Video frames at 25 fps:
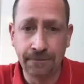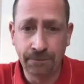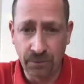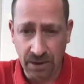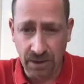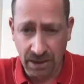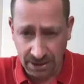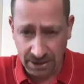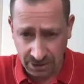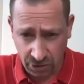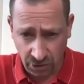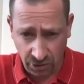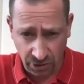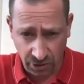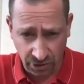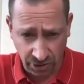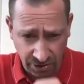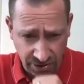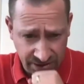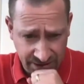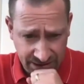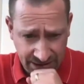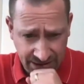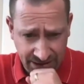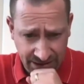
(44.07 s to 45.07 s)
It's got to
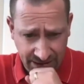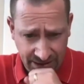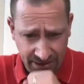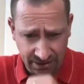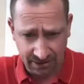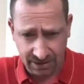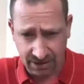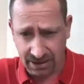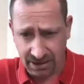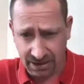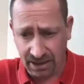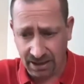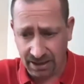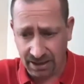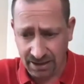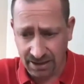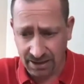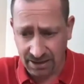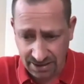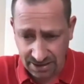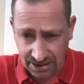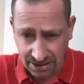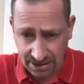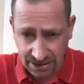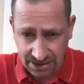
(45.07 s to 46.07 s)
consider the client's
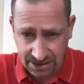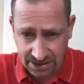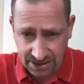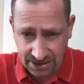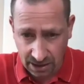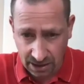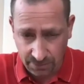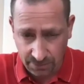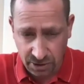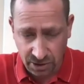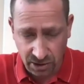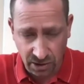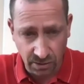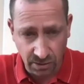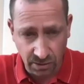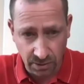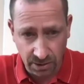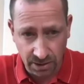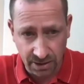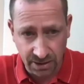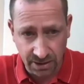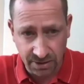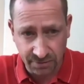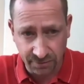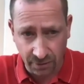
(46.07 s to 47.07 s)
needs, absolutely, at
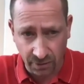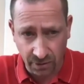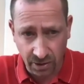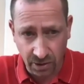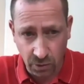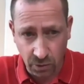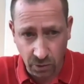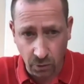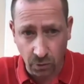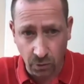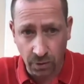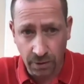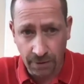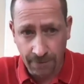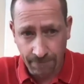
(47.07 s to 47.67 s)
its very core,